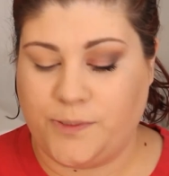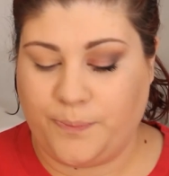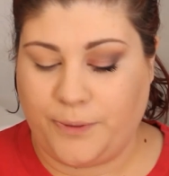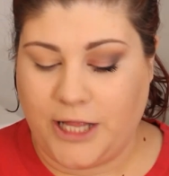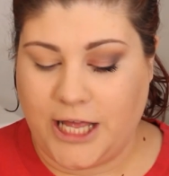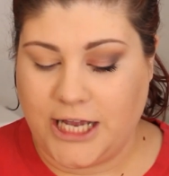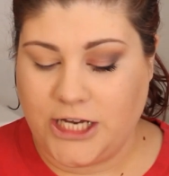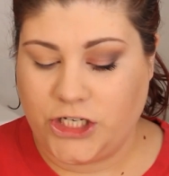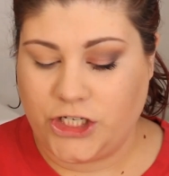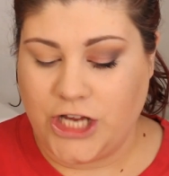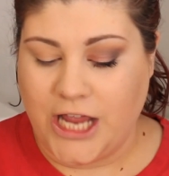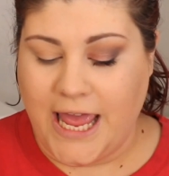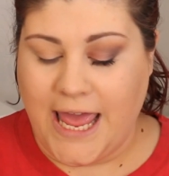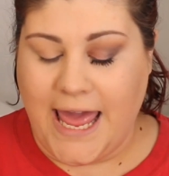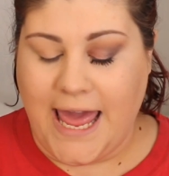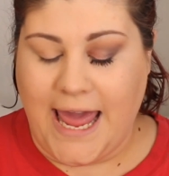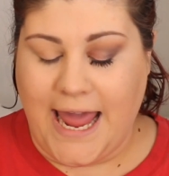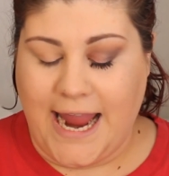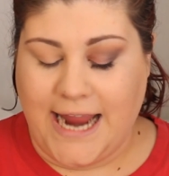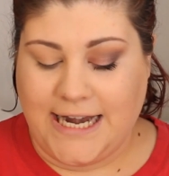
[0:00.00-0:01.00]
Blush,
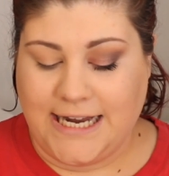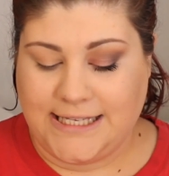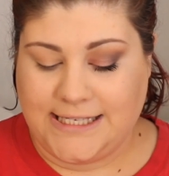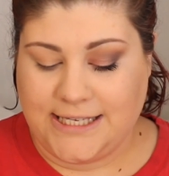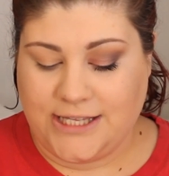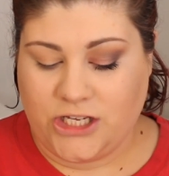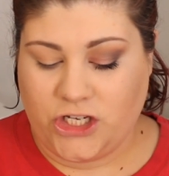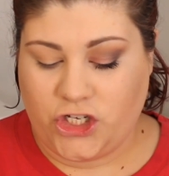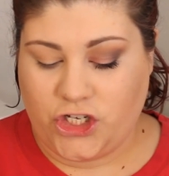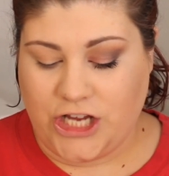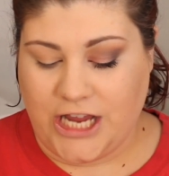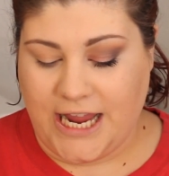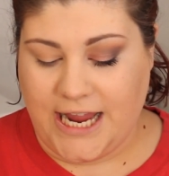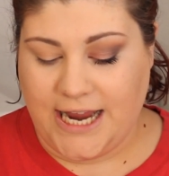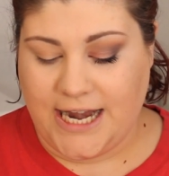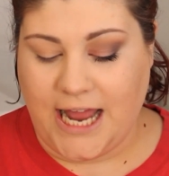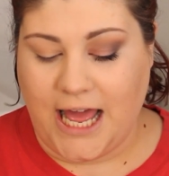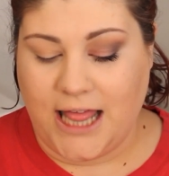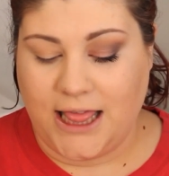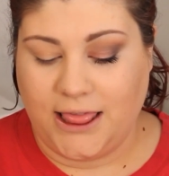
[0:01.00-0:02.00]
and it's in the
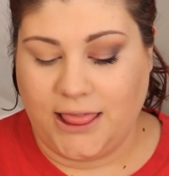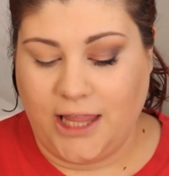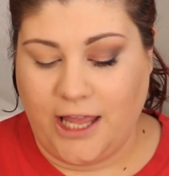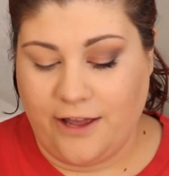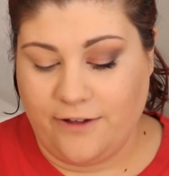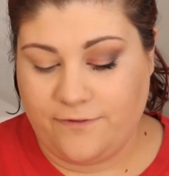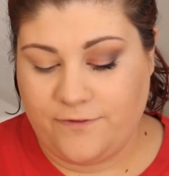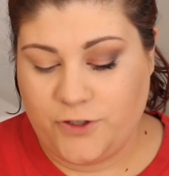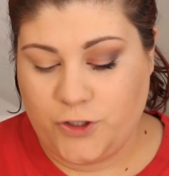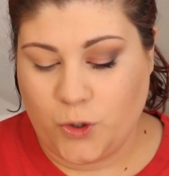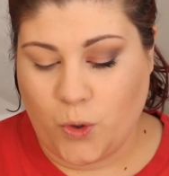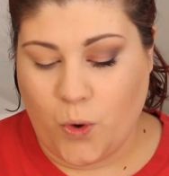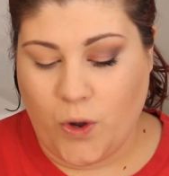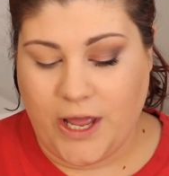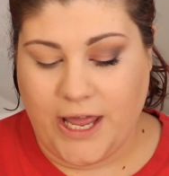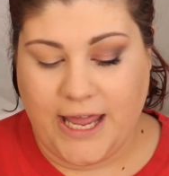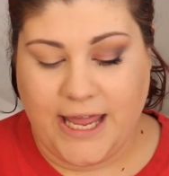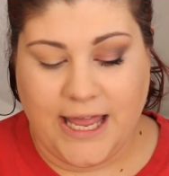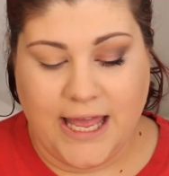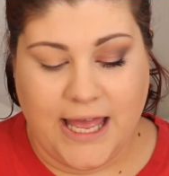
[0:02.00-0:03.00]
shade
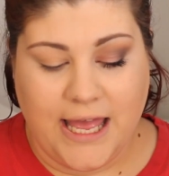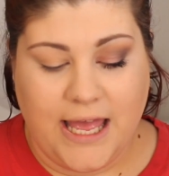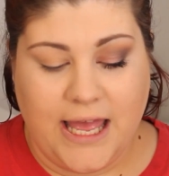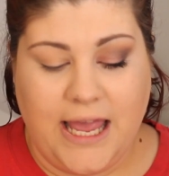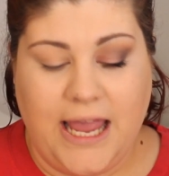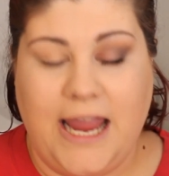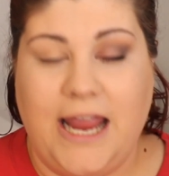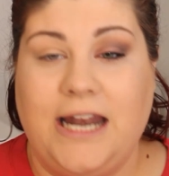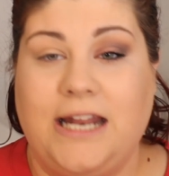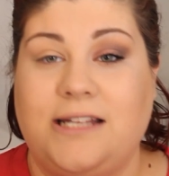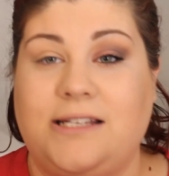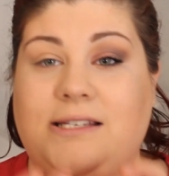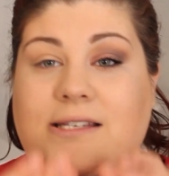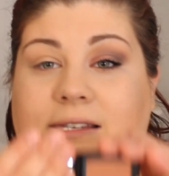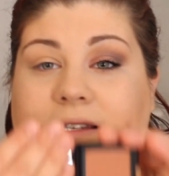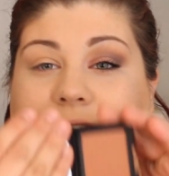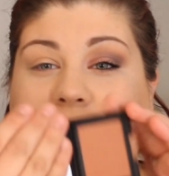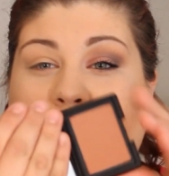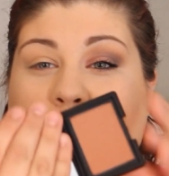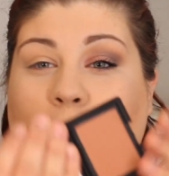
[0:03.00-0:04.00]
Lovejoy, and it's
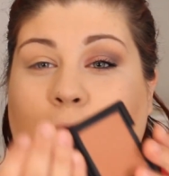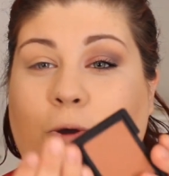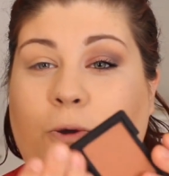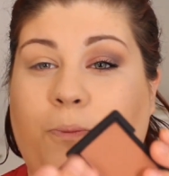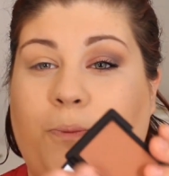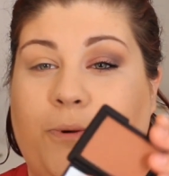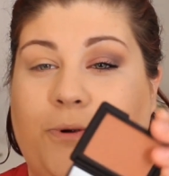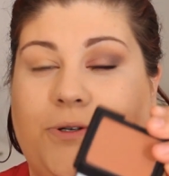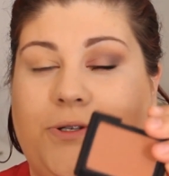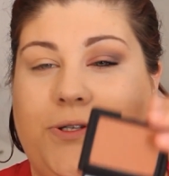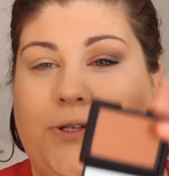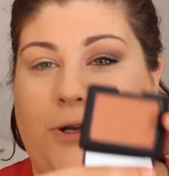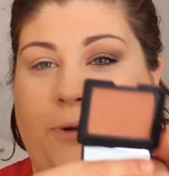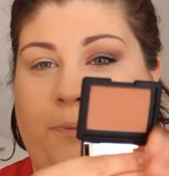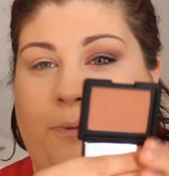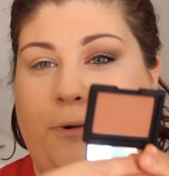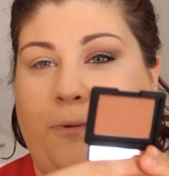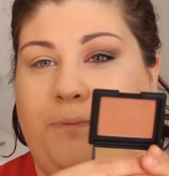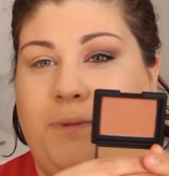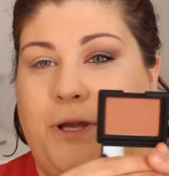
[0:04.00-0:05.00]
super,
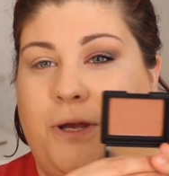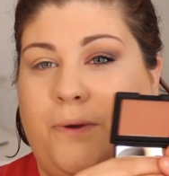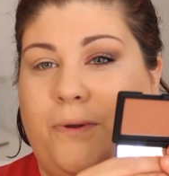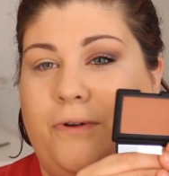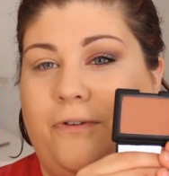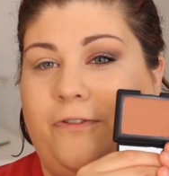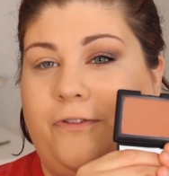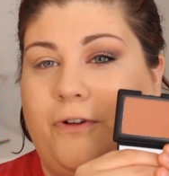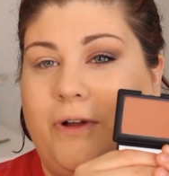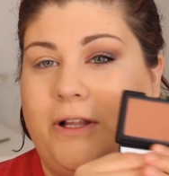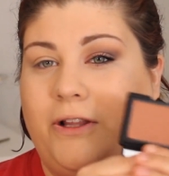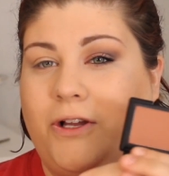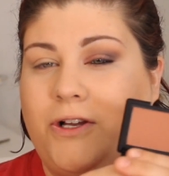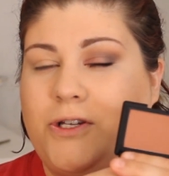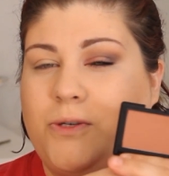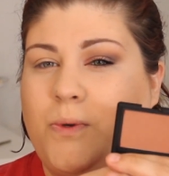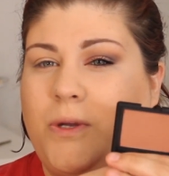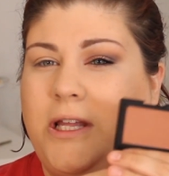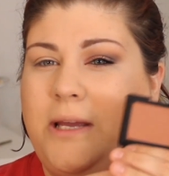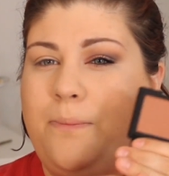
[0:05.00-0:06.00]
super beautiful. It
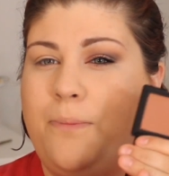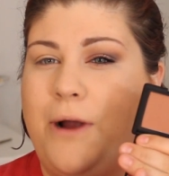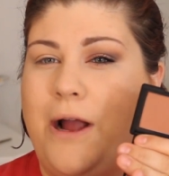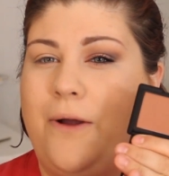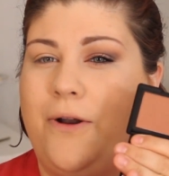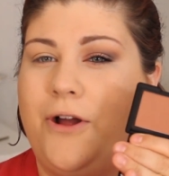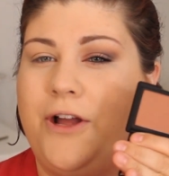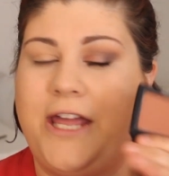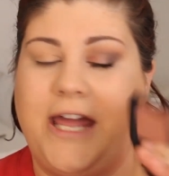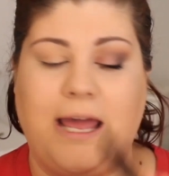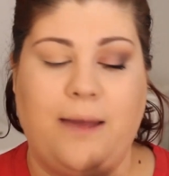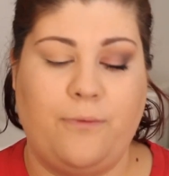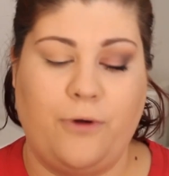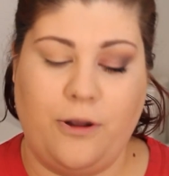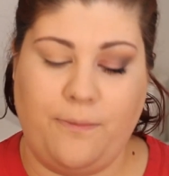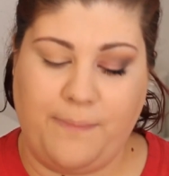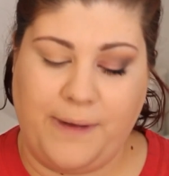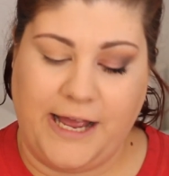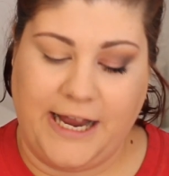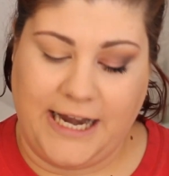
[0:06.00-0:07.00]
looks really brown on
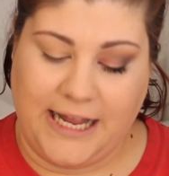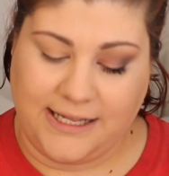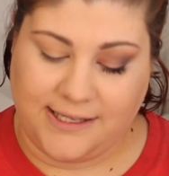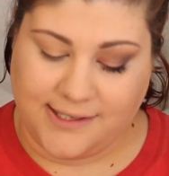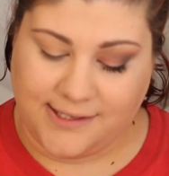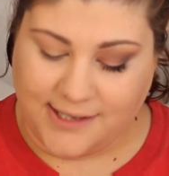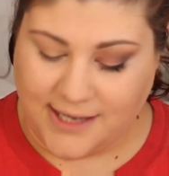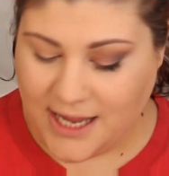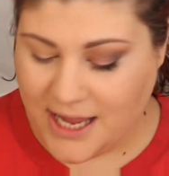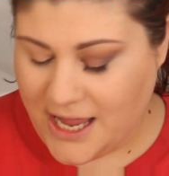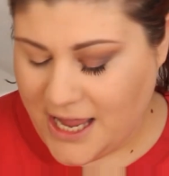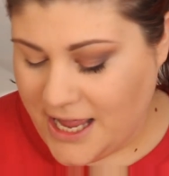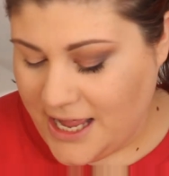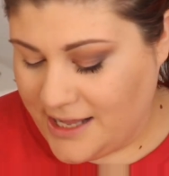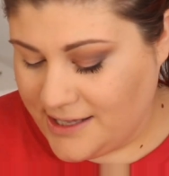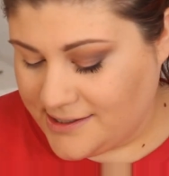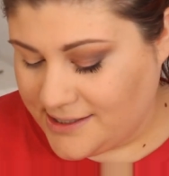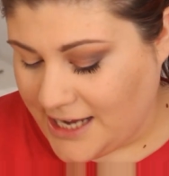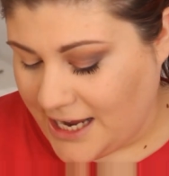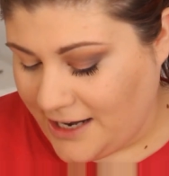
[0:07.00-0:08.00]
camera, but it's
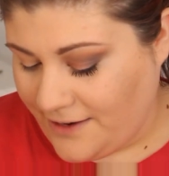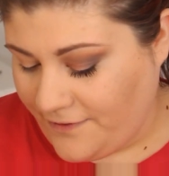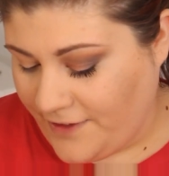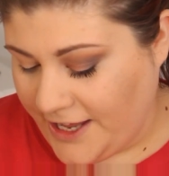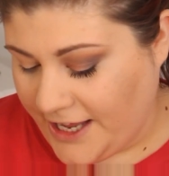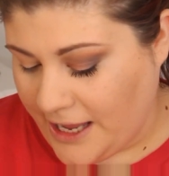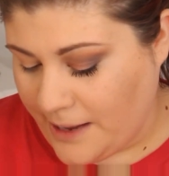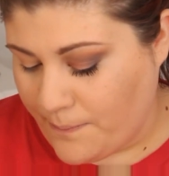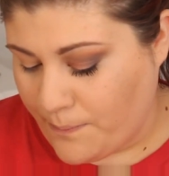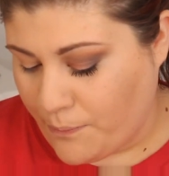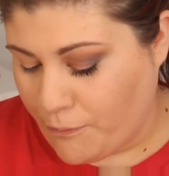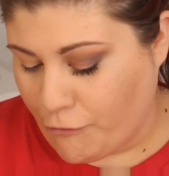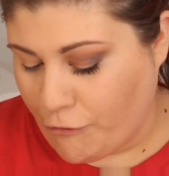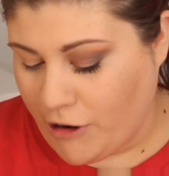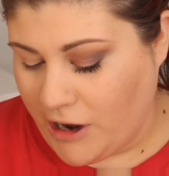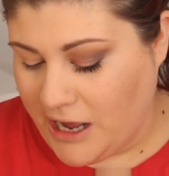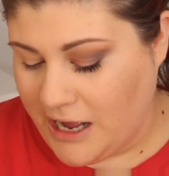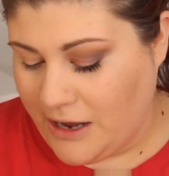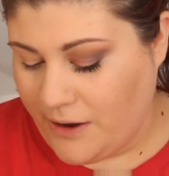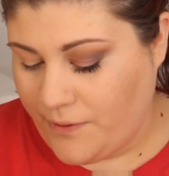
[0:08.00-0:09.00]
kind of like a
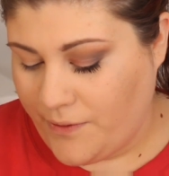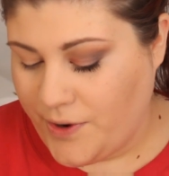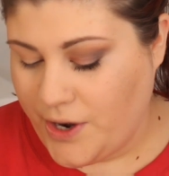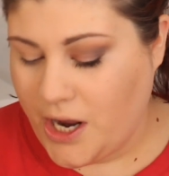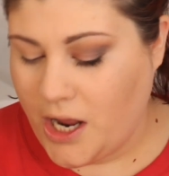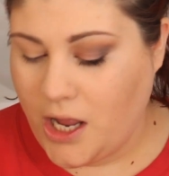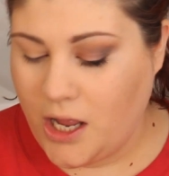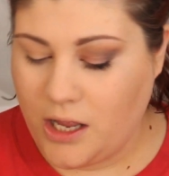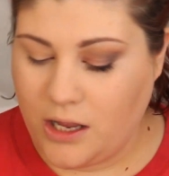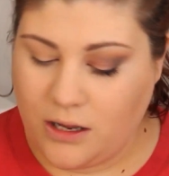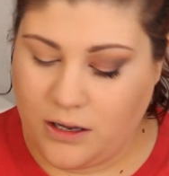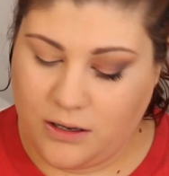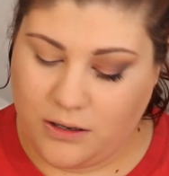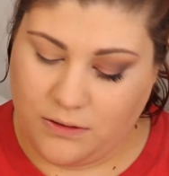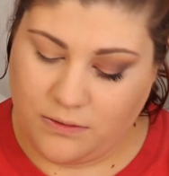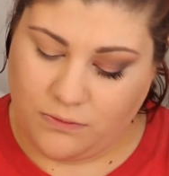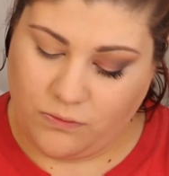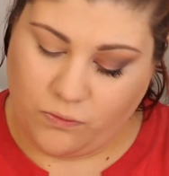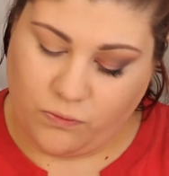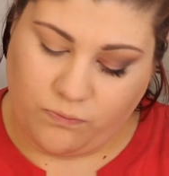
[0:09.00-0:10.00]
brown
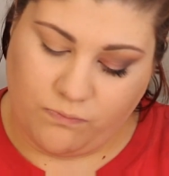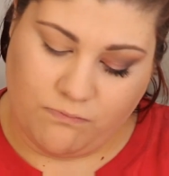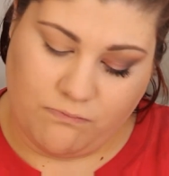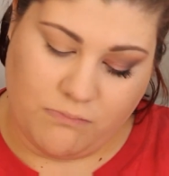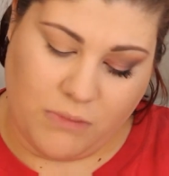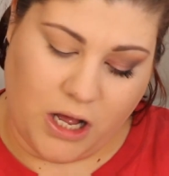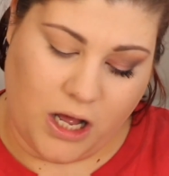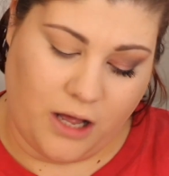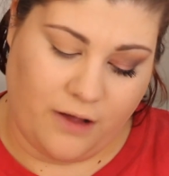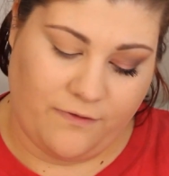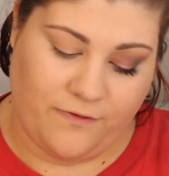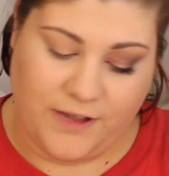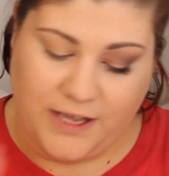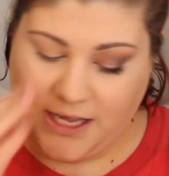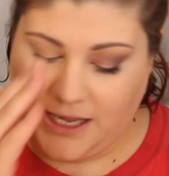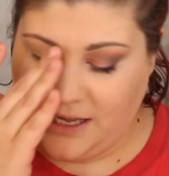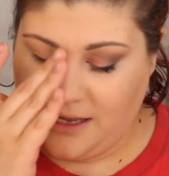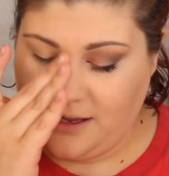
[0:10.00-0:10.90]
mauve